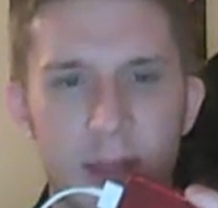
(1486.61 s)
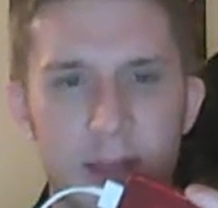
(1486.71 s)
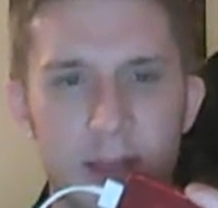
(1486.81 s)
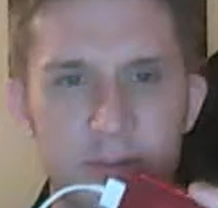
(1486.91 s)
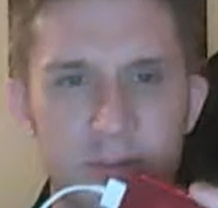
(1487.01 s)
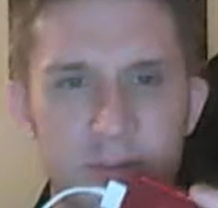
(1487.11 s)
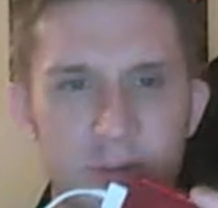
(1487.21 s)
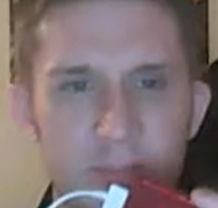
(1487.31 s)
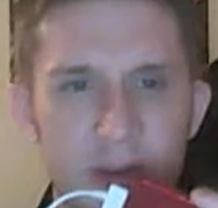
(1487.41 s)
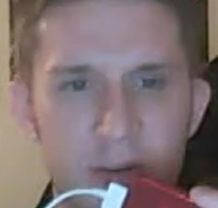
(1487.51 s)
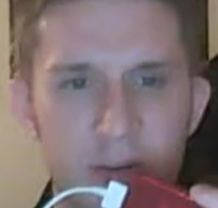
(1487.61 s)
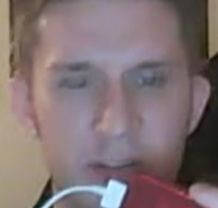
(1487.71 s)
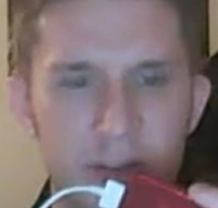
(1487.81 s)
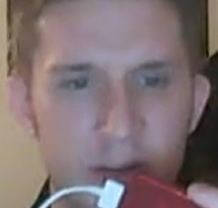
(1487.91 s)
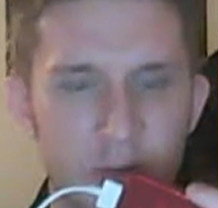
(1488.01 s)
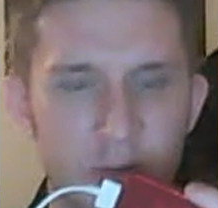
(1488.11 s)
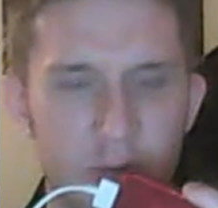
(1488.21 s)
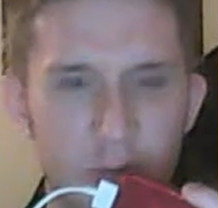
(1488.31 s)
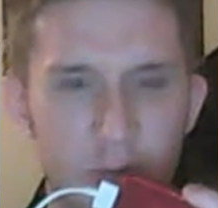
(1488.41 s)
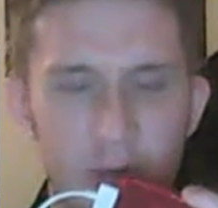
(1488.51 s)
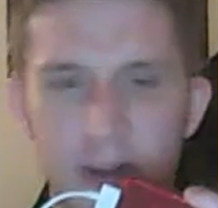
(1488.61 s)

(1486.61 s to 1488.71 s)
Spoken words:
"There's no comparison," unquote.